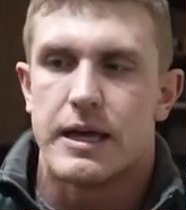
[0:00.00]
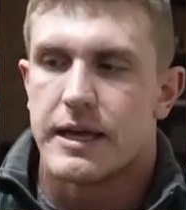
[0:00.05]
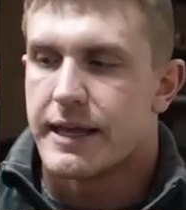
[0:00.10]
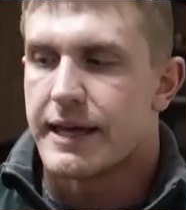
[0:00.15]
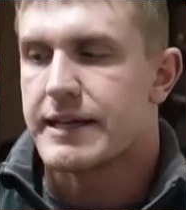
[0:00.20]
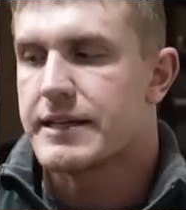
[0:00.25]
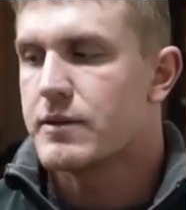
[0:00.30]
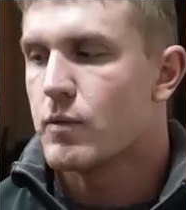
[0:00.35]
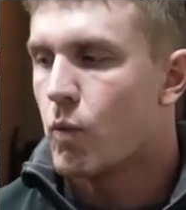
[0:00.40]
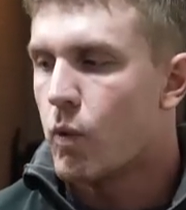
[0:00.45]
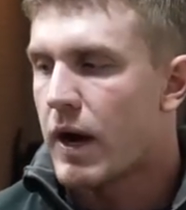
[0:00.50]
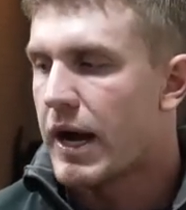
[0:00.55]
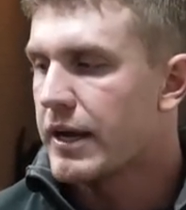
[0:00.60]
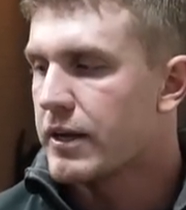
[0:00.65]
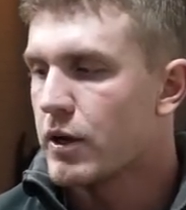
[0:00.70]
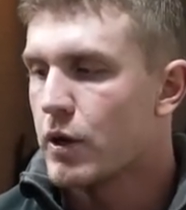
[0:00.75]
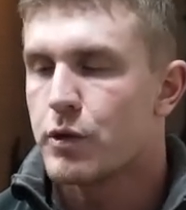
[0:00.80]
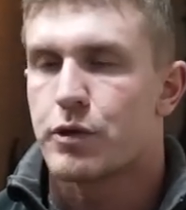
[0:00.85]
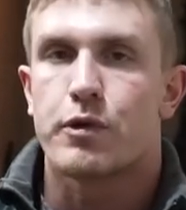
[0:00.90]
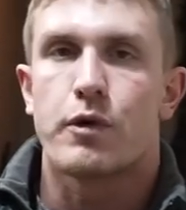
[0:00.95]
And why
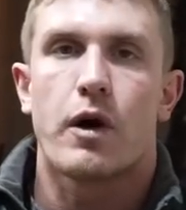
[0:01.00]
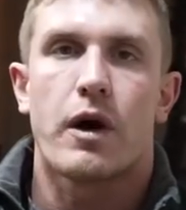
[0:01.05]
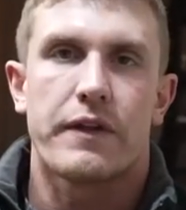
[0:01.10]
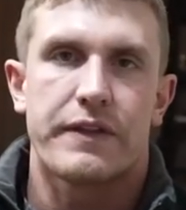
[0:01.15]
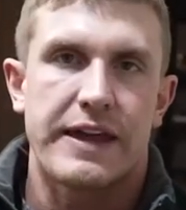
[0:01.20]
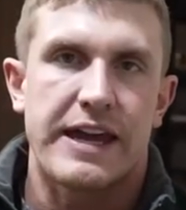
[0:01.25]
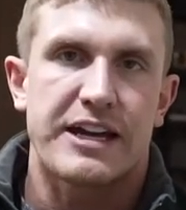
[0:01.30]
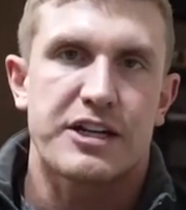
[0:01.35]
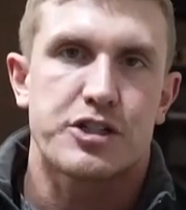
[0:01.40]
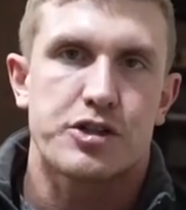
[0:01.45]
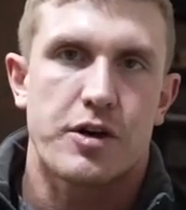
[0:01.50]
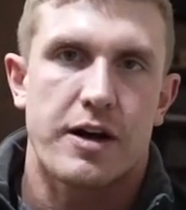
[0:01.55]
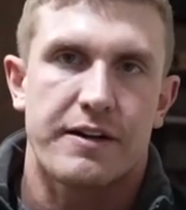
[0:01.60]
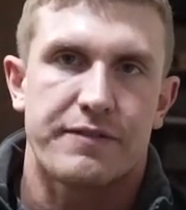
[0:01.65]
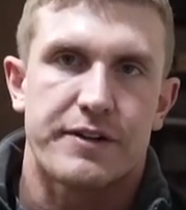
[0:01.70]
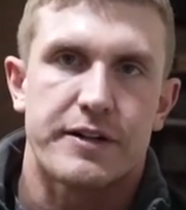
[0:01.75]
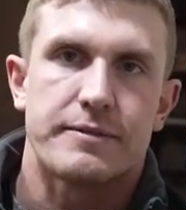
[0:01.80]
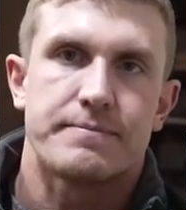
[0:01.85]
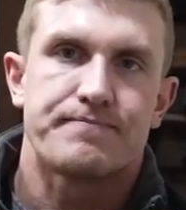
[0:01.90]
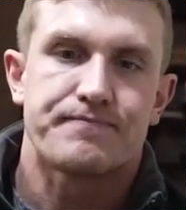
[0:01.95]
go through all the extra
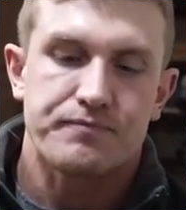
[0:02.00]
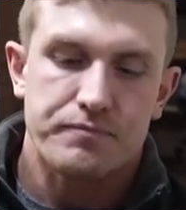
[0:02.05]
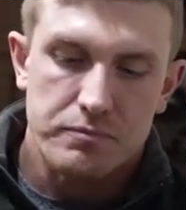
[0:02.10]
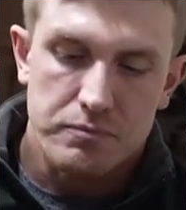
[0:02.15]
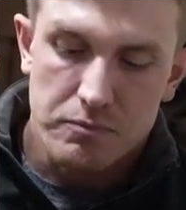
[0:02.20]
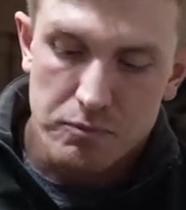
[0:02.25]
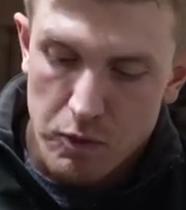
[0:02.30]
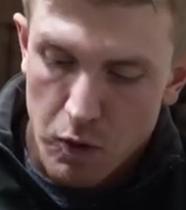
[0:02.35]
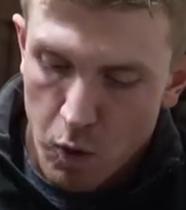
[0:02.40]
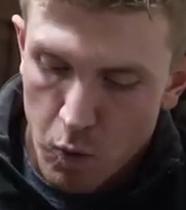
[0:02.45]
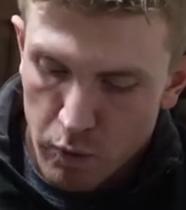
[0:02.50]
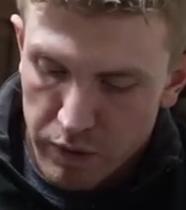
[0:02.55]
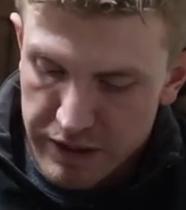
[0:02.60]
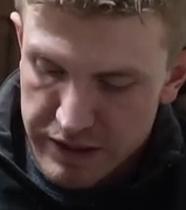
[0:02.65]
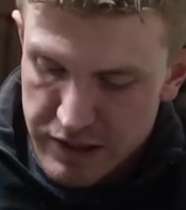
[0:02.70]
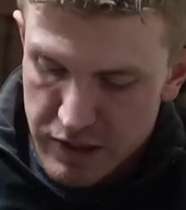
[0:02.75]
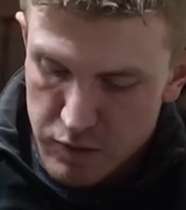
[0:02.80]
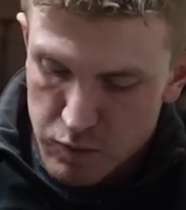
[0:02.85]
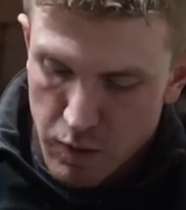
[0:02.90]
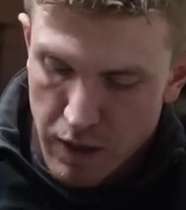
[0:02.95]
effort? Well,
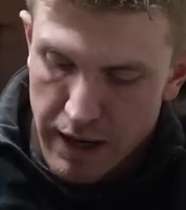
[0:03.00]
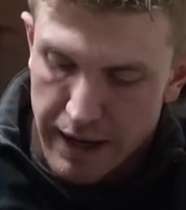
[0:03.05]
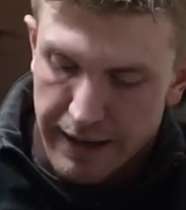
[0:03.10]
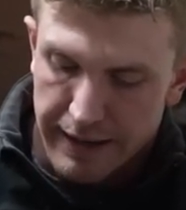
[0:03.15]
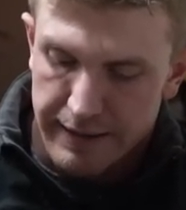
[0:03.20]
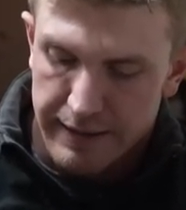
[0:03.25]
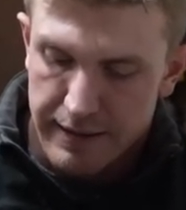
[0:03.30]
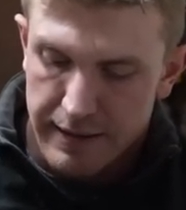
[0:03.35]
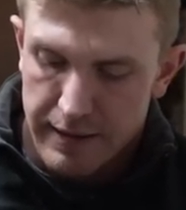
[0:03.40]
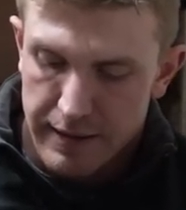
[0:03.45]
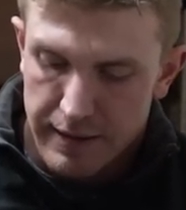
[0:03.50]
this is why.